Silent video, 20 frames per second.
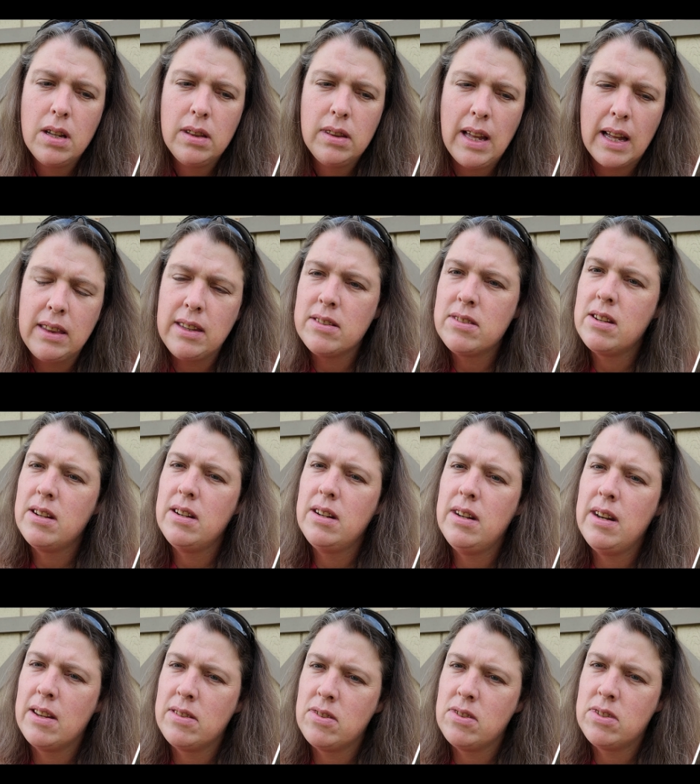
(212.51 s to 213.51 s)
that doesn't
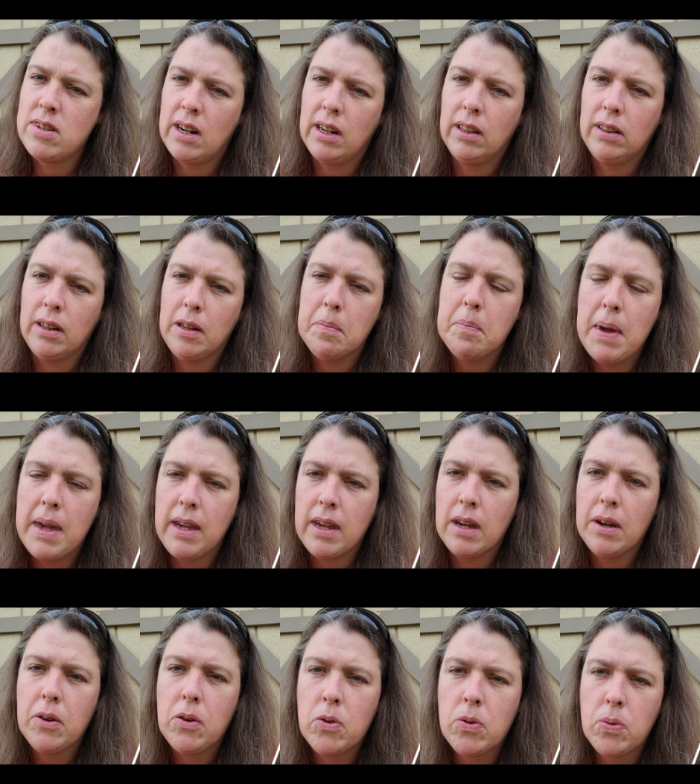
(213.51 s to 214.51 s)
necessarily make
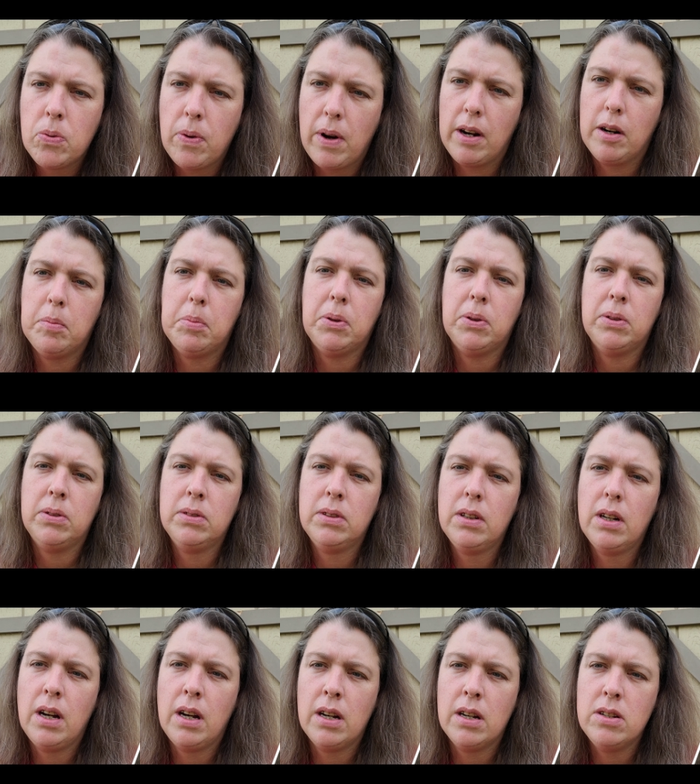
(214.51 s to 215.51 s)
it credible.
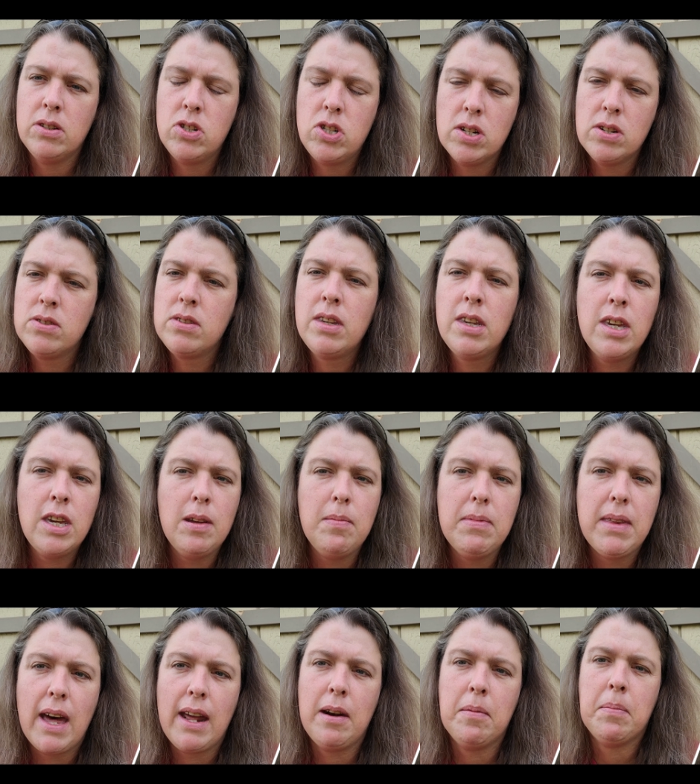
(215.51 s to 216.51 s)
Uh, just keep
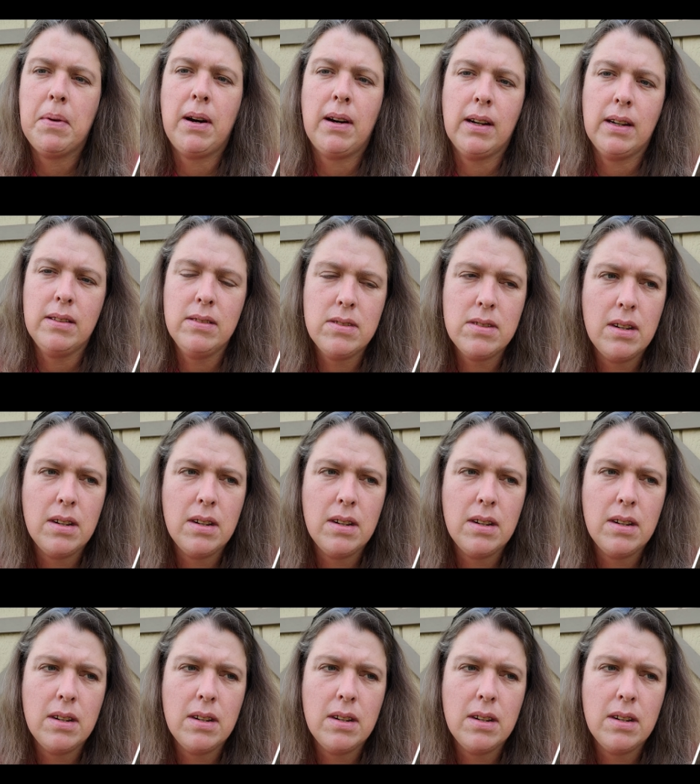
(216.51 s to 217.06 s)
that in mind.